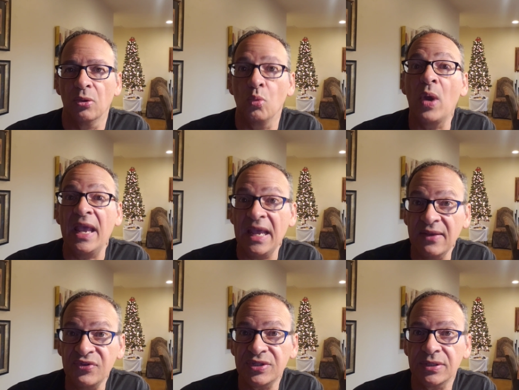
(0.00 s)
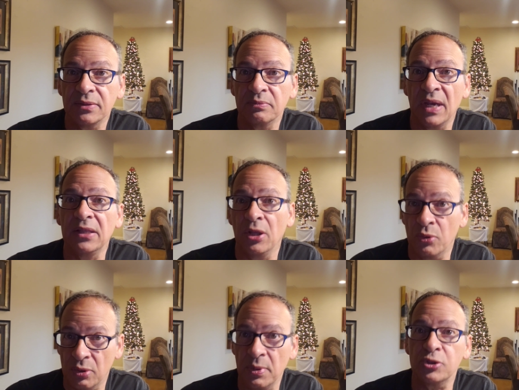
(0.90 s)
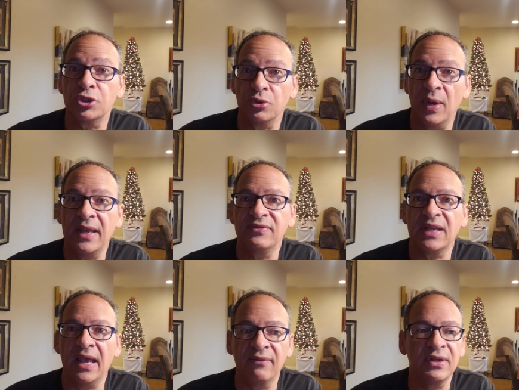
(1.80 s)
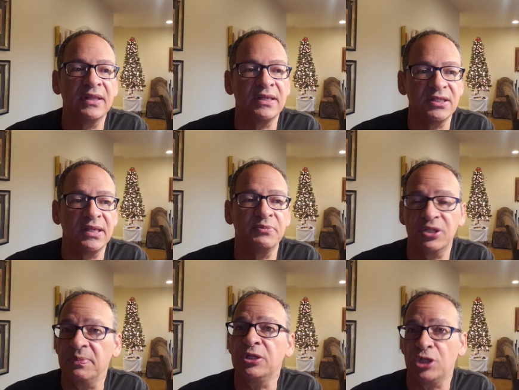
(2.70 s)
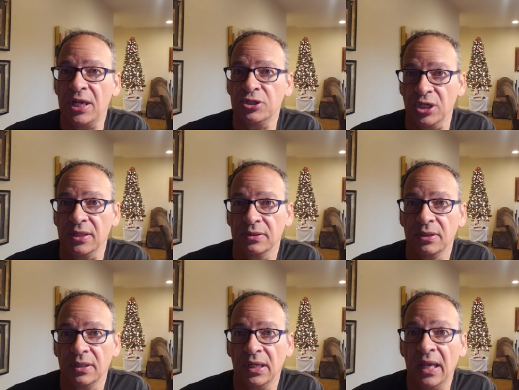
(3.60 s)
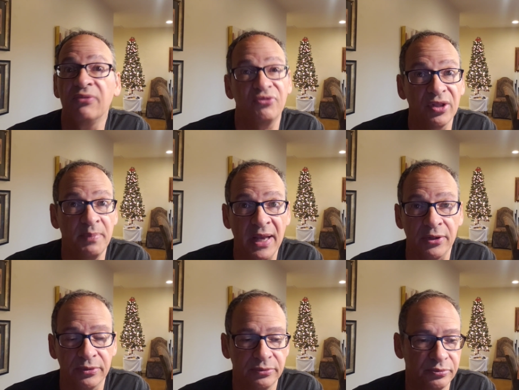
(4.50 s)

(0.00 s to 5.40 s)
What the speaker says: waves, my lower emotional waves, everything seems to be changing, and for the better.